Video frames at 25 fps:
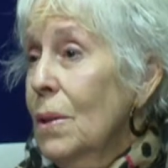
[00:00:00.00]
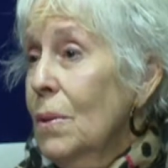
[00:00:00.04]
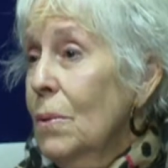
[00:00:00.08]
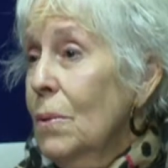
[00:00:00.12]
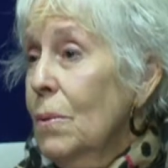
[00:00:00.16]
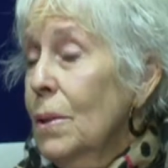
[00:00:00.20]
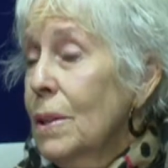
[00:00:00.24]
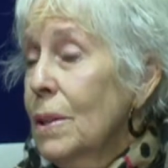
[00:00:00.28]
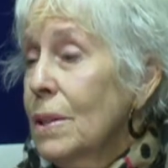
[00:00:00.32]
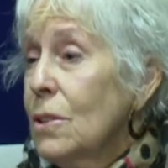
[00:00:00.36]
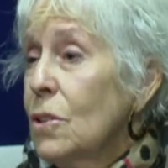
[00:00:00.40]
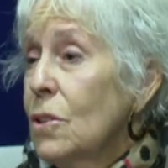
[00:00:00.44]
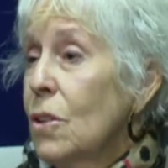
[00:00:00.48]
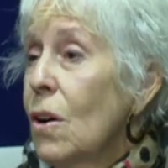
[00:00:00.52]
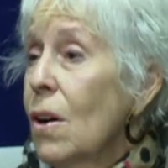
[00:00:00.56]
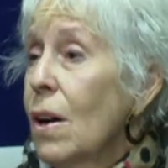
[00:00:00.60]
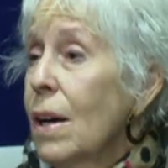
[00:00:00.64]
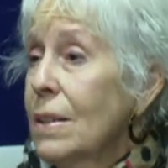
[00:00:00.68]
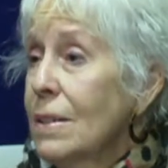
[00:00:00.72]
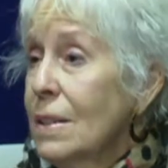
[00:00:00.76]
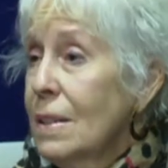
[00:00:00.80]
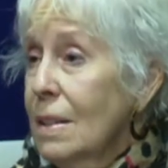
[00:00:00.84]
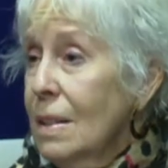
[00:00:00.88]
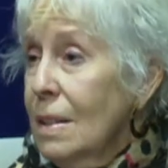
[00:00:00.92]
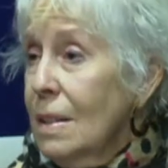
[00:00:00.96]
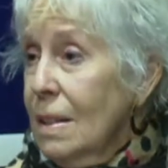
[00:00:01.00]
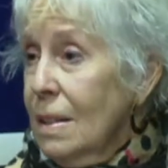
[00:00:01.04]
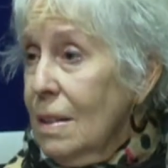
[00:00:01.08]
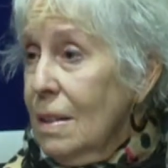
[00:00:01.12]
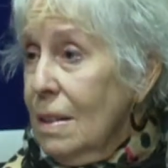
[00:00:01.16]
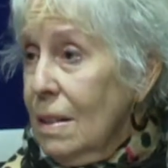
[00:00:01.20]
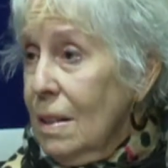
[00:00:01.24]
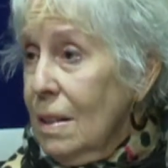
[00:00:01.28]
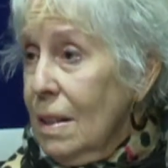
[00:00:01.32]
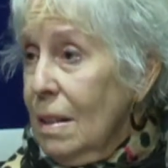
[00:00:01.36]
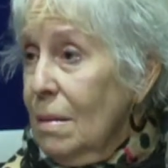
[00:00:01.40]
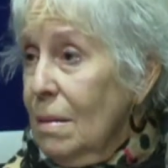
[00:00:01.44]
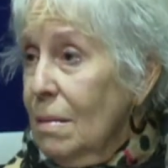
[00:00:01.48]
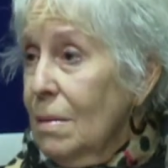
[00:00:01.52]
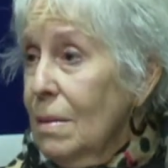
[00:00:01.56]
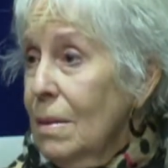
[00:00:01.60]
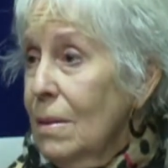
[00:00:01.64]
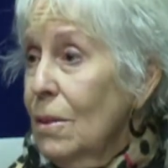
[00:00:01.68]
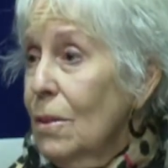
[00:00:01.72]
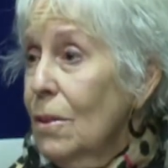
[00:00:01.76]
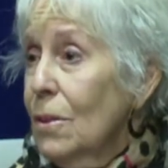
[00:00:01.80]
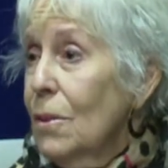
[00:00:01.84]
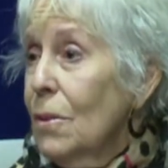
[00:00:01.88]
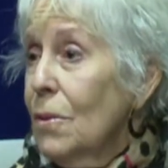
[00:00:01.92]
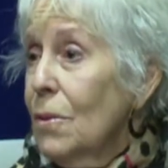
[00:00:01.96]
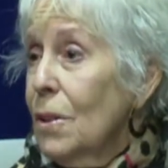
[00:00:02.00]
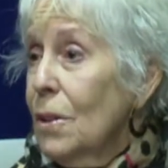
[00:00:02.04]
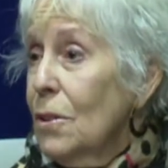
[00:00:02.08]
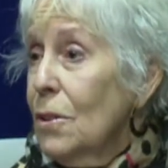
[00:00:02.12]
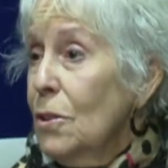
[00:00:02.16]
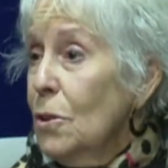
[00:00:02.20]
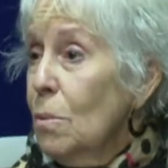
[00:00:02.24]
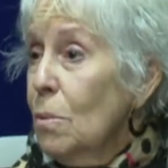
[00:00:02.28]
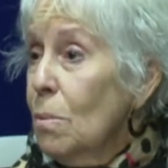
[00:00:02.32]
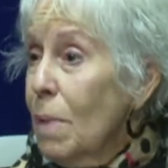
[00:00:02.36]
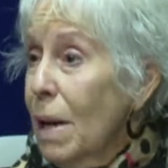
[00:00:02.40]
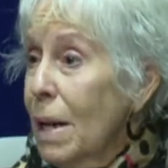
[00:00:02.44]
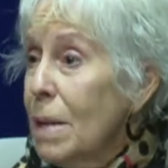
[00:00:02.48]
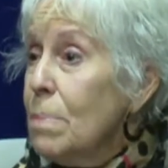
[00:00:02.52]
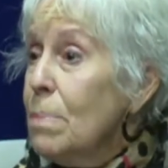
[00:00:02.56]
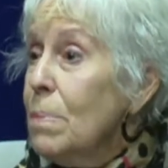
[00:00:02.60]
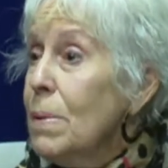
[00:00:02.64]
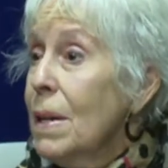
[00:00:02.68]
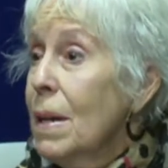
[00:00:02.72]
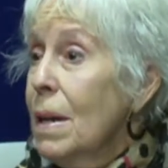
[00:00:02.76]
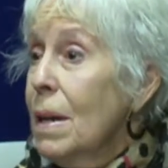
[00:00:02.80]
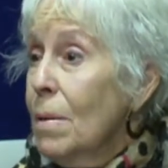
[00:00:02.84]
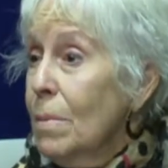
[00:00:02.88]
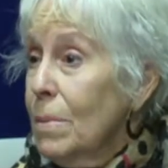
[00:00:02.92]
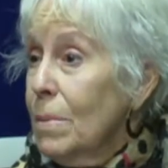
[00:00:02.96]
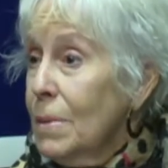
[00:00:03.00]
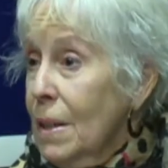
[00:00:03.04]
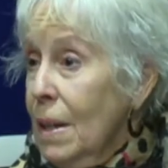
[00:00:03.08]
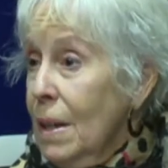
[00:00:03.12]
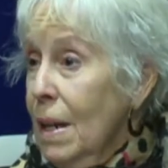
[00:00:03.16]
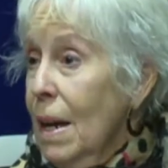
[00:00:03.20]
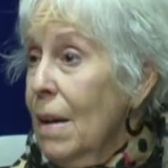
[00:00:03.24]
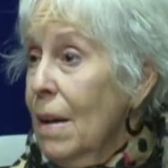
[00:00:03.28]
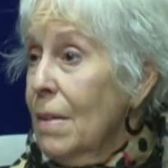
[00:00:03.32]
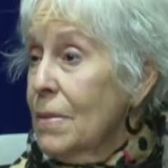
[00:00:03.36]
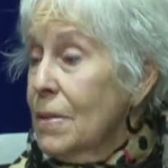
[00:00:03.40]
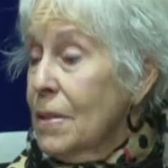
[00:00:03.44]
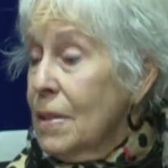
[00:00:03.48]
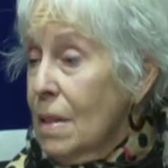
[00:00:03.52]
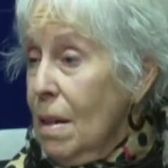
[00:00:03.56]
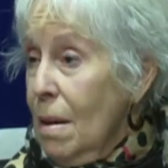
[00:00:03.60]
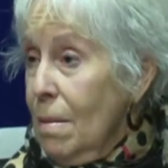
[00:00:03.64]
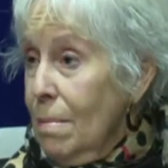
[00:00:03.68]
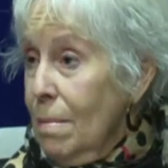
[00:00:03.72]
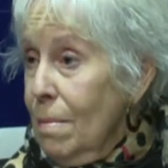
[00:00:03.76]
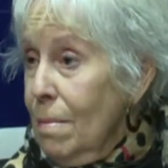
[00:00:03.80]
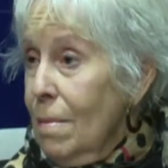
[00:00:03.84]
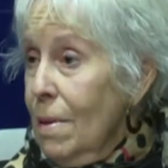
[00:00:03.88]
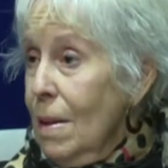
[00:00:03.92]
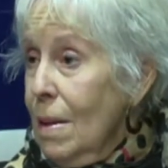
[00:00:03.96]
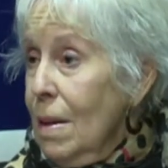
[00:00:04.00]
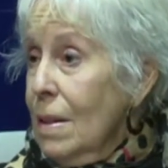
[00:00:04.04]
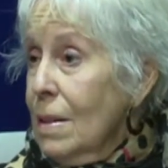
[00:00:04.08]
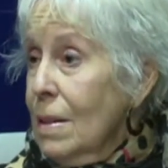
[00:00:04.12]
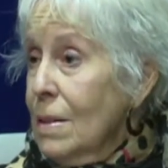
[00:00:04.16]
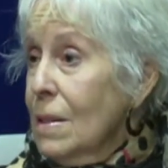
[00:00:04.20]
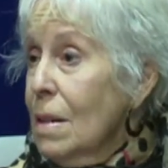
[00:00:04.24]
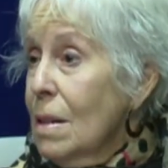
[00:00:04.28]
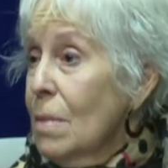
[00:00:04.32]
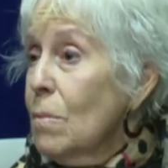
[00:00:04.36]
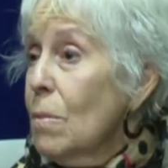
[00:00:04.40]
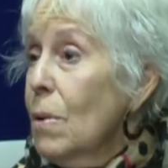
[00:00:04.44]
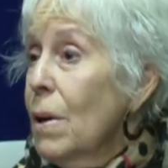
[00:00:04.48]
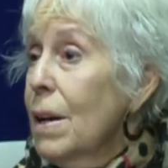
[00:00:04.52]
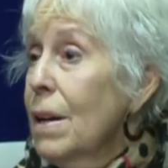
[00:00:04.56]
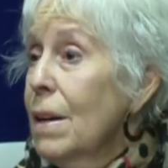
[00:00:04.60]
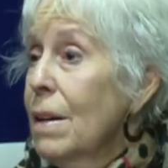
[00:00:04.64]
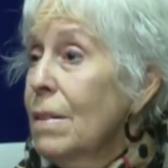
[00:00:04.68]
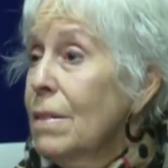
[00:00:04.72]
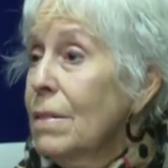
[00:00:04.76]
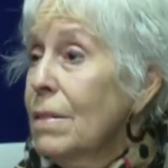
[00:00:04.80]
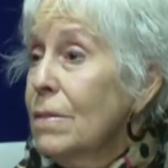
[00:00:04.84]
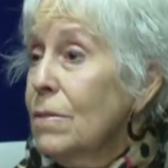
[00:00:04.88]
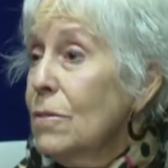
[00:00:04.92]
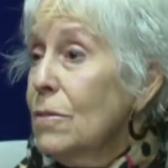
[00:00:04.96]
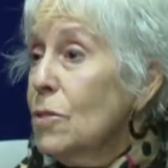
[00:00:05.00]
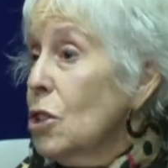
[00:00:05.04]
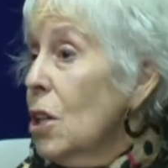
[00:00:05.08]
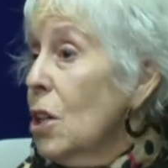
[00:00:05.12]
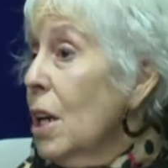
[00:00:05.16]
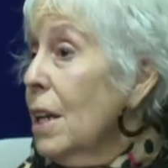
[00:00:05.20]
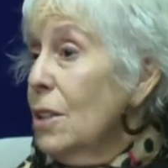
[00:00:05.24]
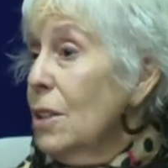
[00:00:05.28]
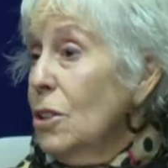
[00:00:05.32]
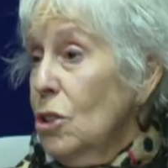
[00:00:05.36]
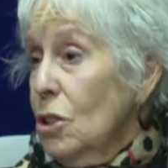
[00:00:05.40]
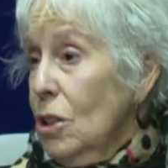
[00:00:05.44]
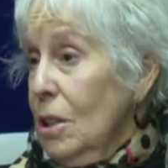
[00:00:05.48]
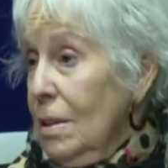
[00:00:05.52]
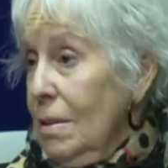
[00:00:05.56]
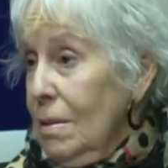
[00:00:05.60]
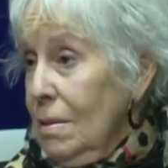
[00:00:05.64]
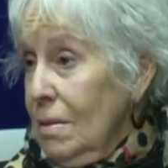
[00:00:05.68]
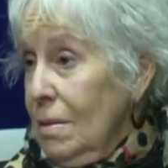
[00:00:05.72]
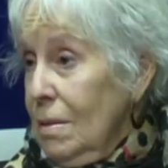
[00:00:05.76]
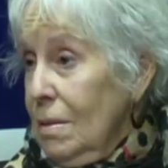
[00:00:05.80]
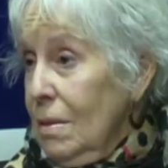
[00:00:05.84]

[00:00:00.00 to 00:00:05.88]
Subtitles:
What's causing this that that you might be able to have some way of changing,